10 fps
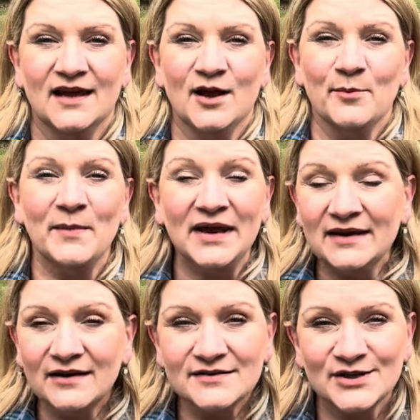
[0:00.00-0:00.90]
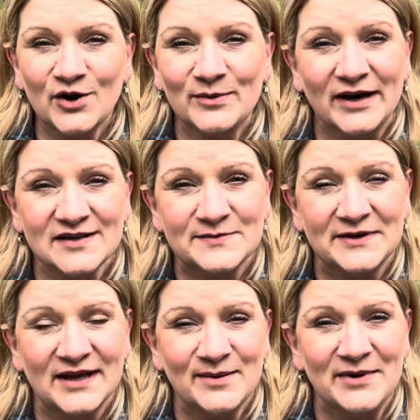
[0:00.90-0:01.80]
Many years ago, my husband and
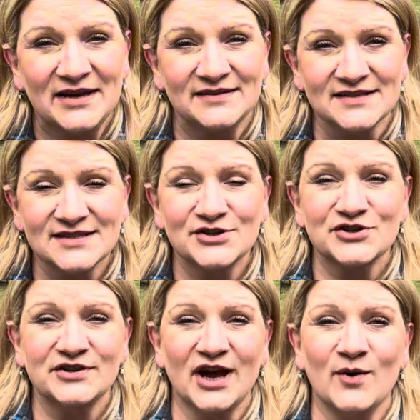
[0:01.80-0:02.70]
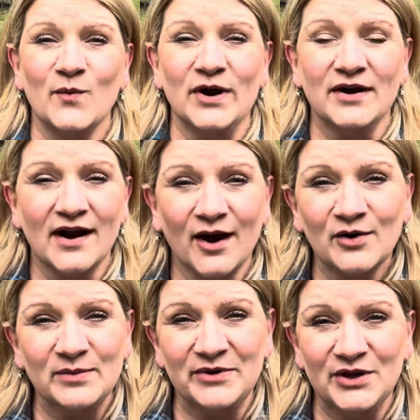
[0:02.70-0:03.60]
I made a decision that we're not going
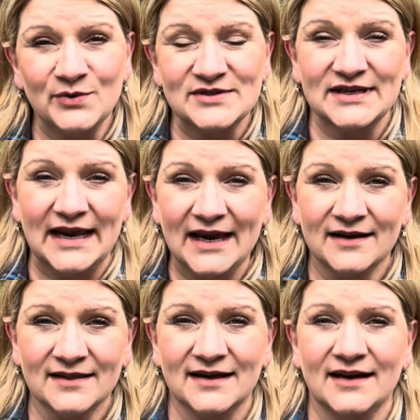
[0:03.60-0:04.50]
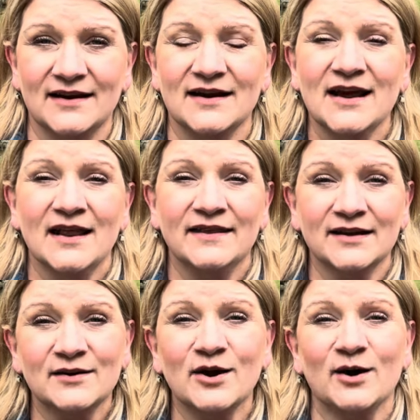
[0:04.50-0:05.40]
to be using anything
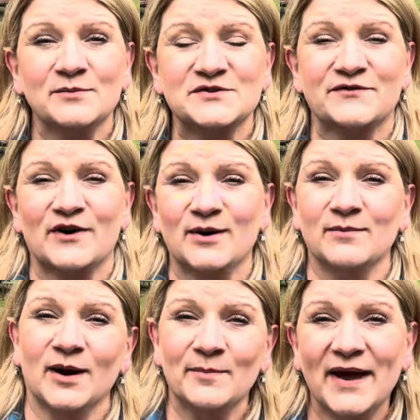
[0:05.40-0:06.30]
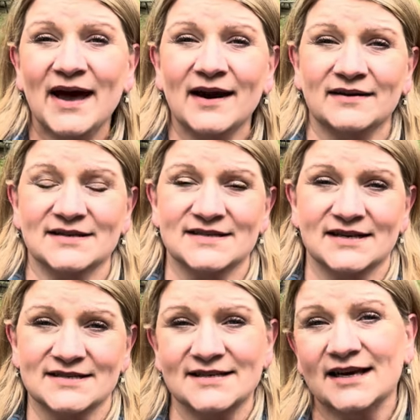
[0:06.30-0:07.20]
that comes from a bag that
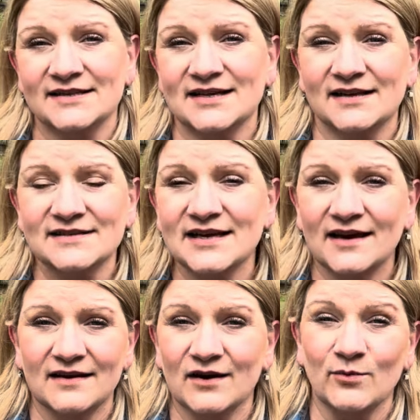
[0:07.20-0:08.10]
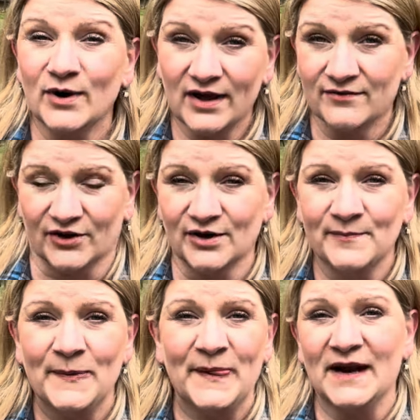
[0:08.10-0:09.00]
says 10, 10, 10 or whatever,
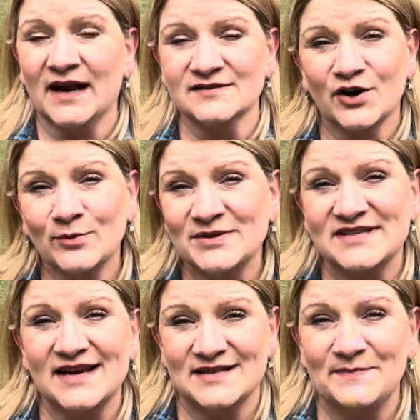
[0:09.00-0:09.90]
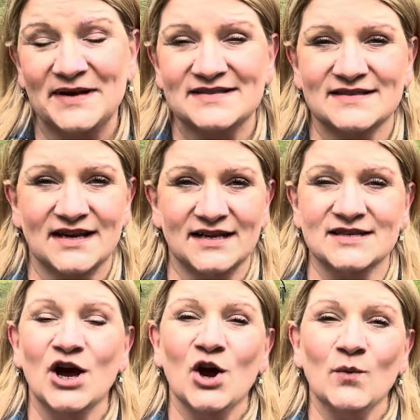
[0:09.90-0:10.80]
that has herbicides and pesticides.
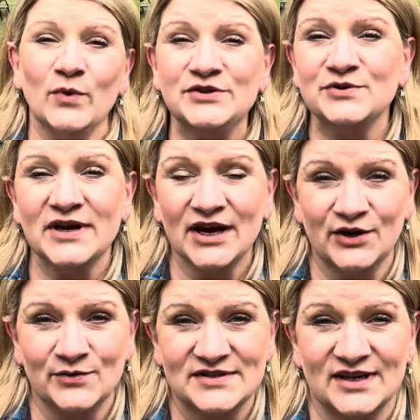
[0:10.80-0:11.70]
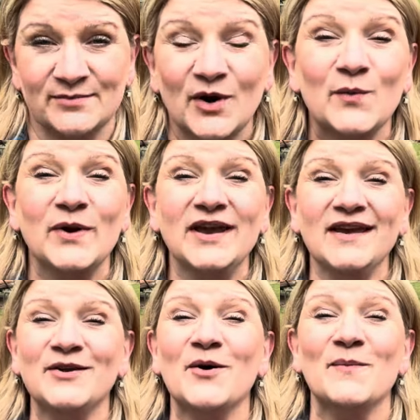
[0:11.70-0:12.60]
We do not use them. We
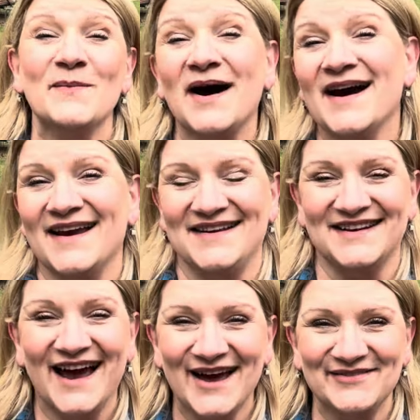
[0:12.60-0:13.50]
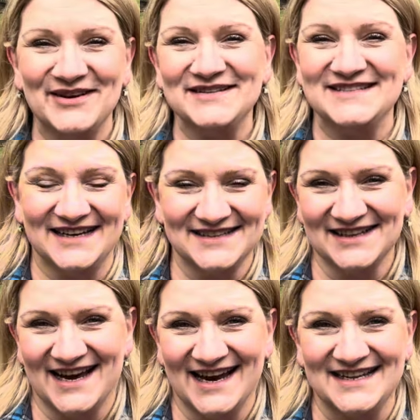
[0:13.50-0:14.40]
don't mind having
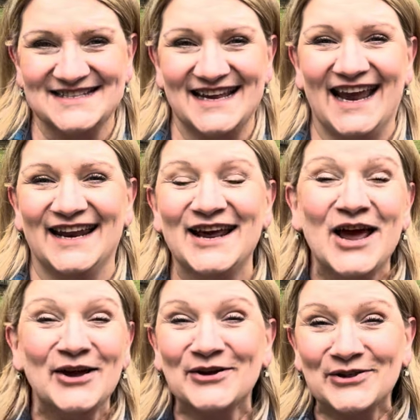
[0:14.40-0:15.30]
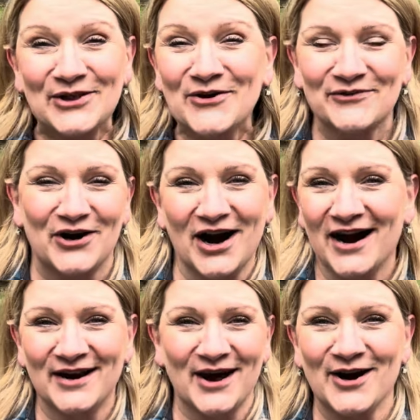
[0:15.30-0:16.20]
dandelions and clover
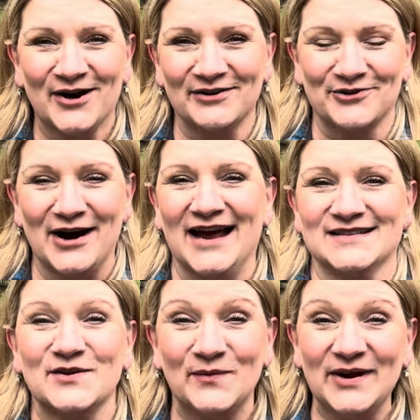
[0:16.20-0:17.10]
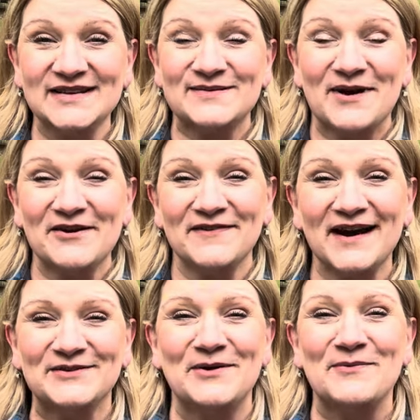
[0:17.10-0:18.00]
on our grass. As a matter of
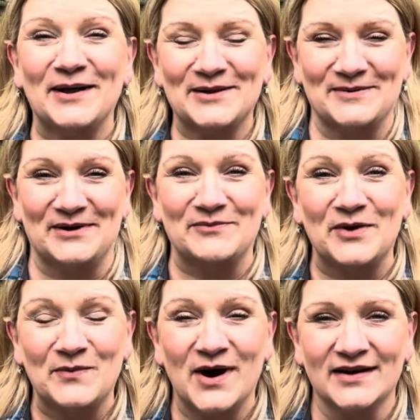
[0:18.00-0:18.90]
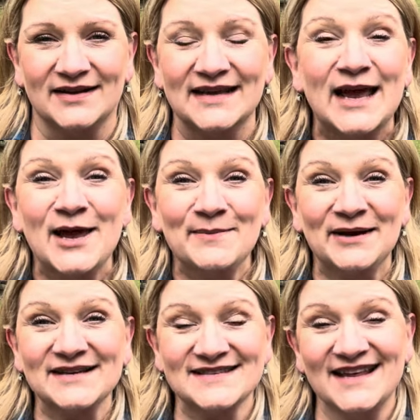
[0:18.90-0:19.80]
fact, we welcome it. We want it
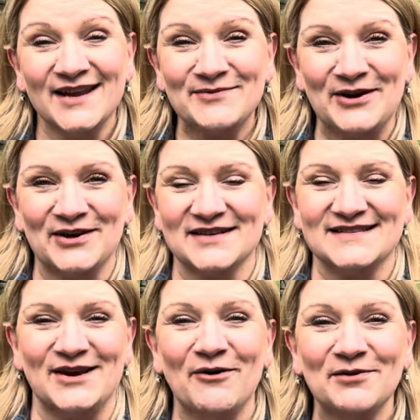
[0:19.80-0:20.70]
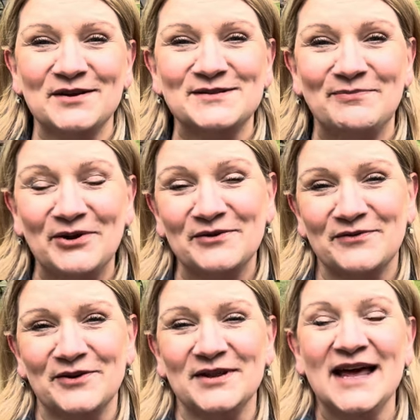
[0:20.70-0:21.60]
because then we're going to see all these
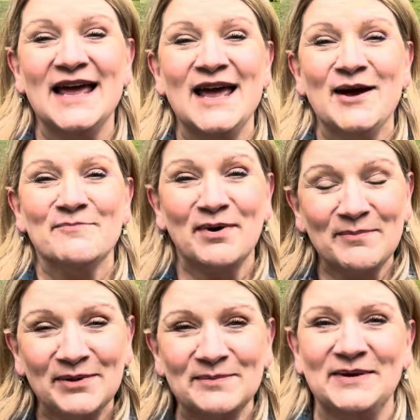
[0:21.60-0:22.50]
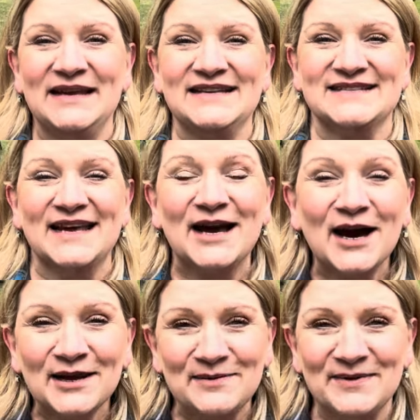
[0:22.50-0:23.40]
beautiful bumblebees and
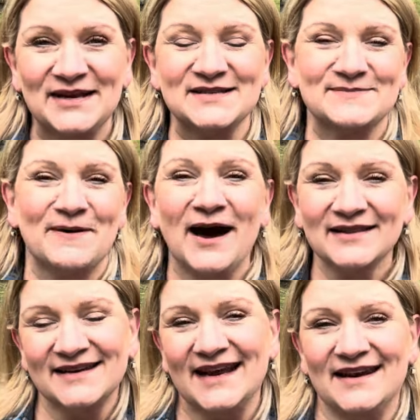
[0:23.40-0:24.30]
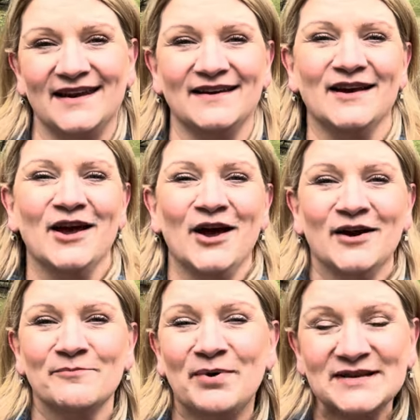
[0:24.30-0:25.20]
honeybees pollinating,
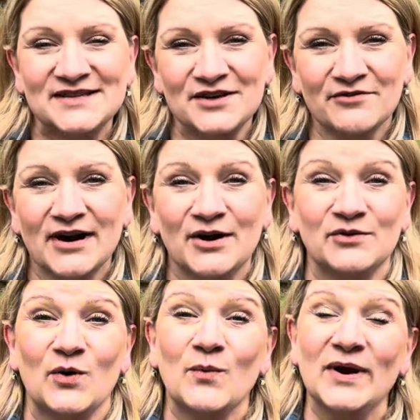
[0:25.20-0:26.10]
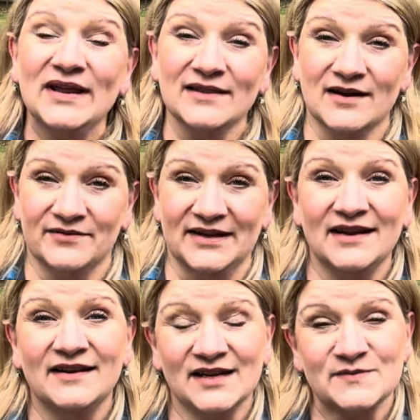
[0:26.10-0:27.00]
buzzing around. We love it, and
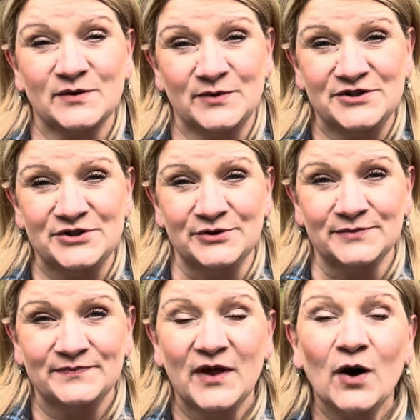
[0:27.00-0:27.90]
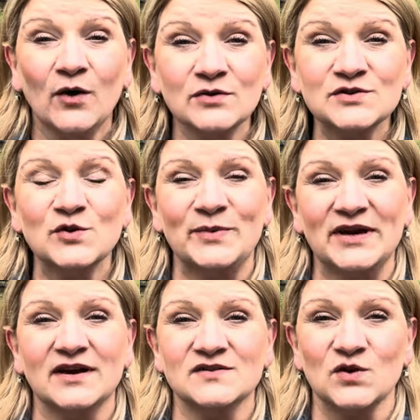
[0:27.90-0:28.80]
that's what we do. Also,
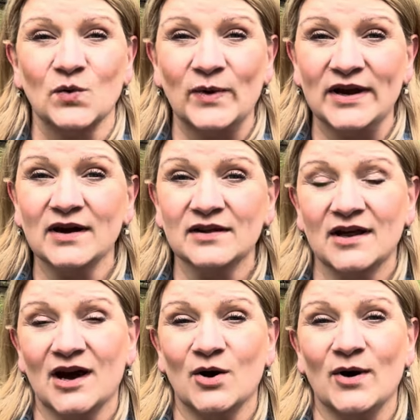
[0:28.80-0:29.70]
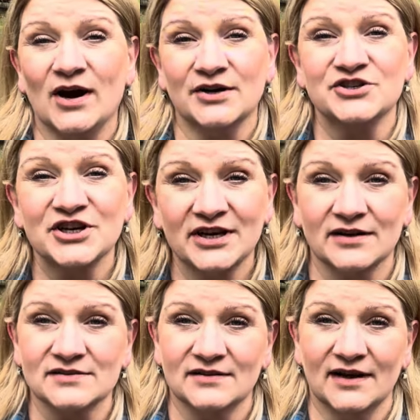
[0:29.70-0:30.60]
because we allow our
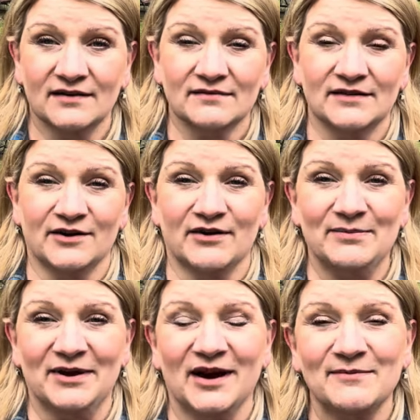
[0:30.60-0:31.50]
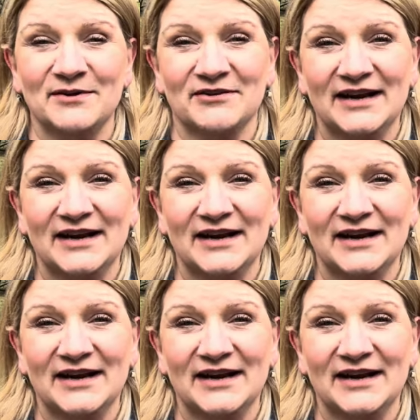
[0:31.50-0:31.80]
chickens, and they're right behind me right